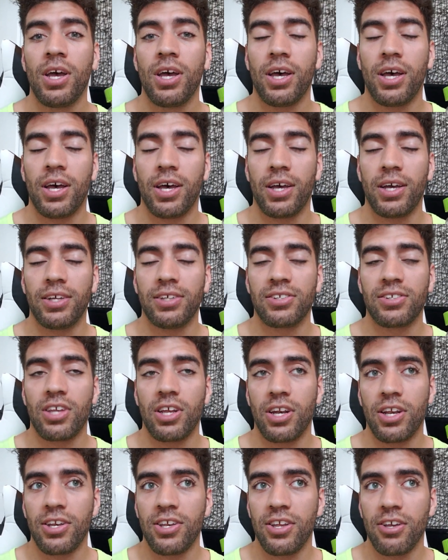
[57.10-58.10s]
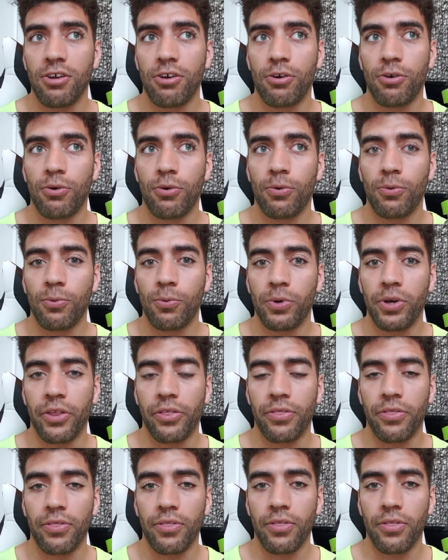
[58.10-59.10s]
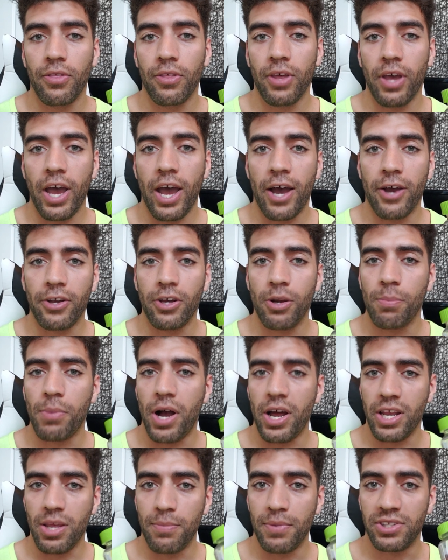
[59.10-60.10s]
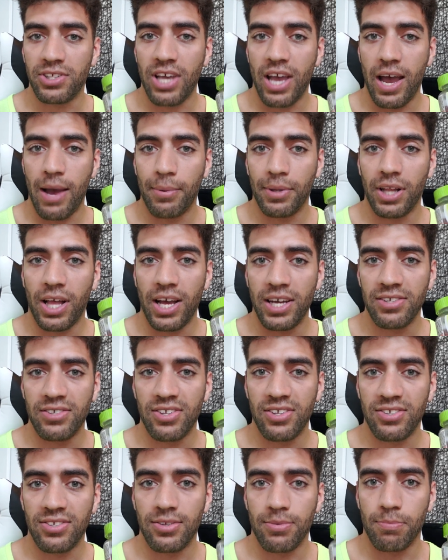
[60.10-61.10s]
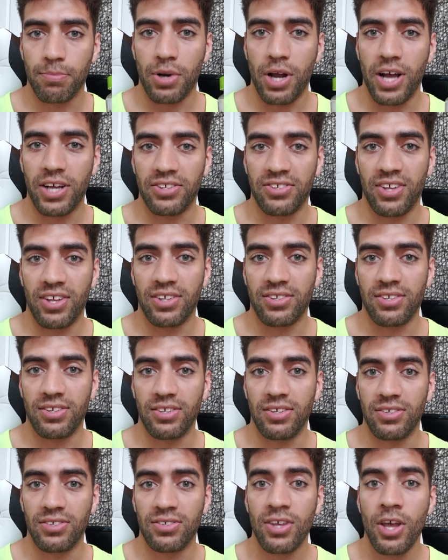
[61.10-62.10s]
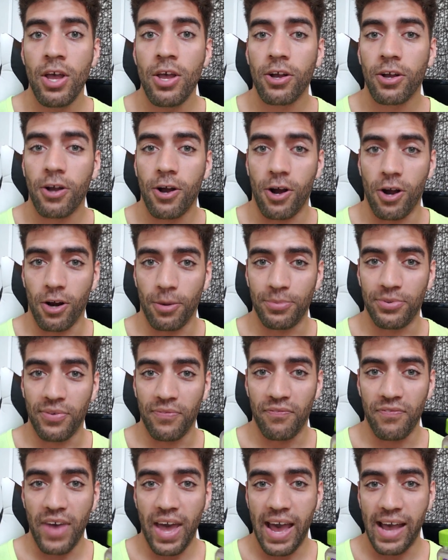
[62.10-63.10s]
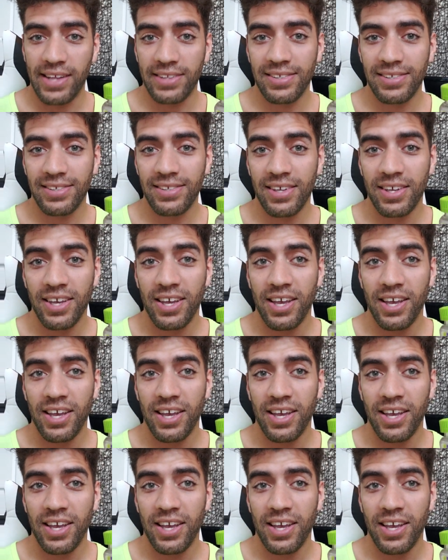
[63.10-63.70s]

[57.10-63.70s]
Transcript: is going to deal with how your body metabolizes and processes carbs and fats.